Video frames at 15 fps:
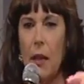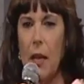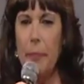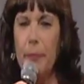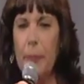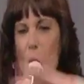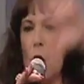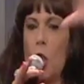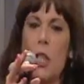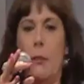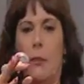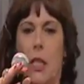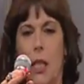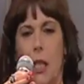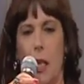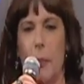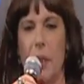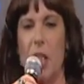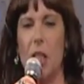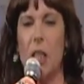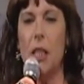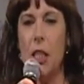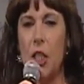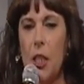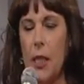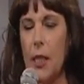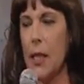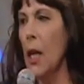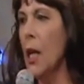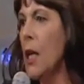they blossom into something delicious.